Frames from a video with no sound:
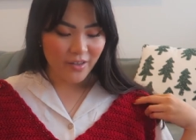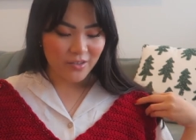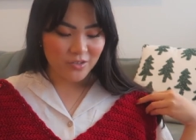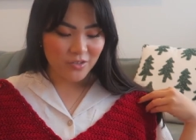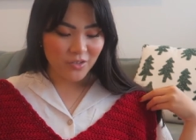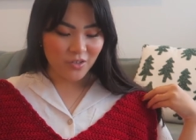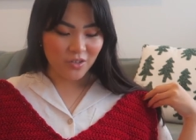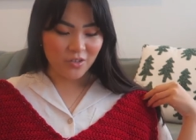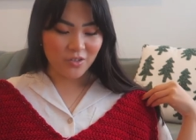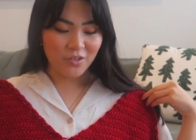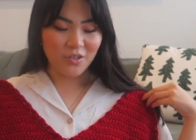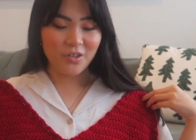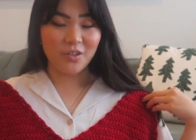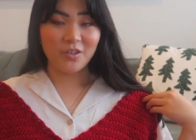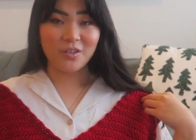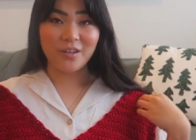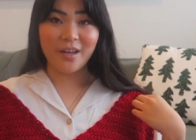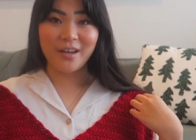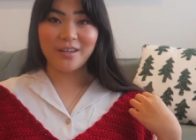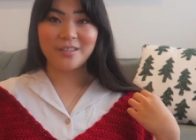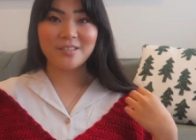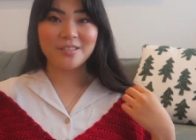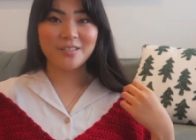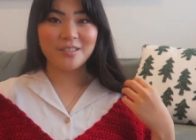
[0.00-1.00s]
so that you can
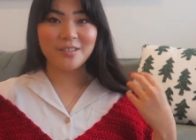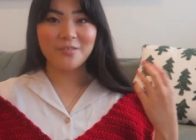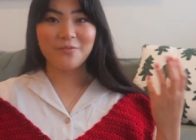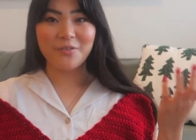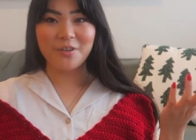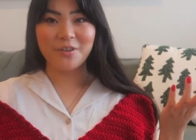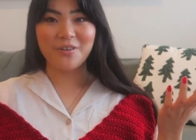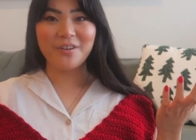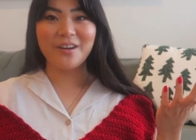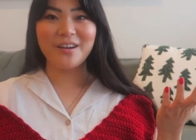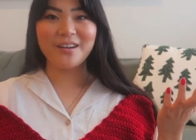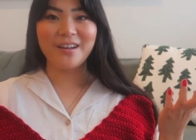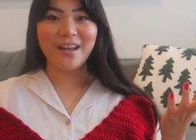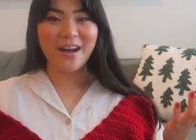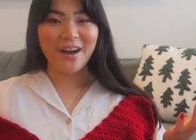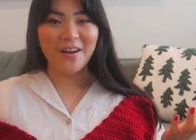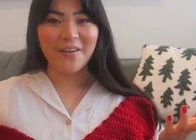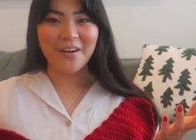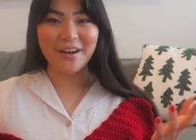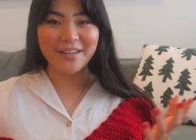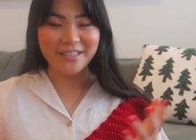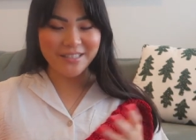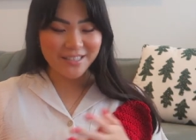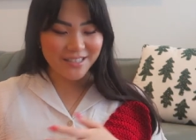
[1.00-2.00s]
actually figure out how
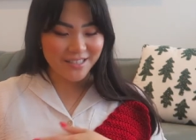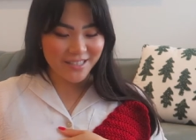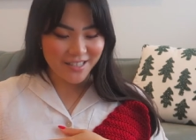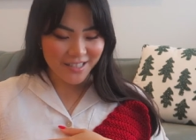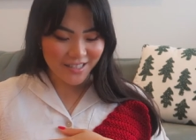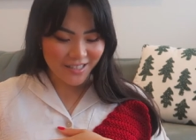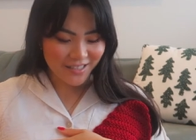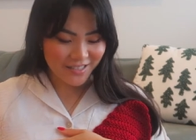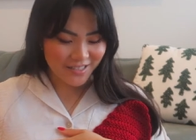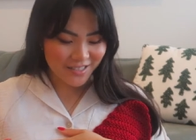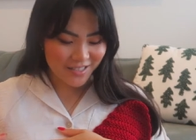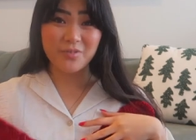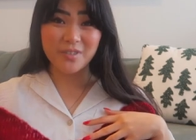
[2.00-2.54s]
I did this.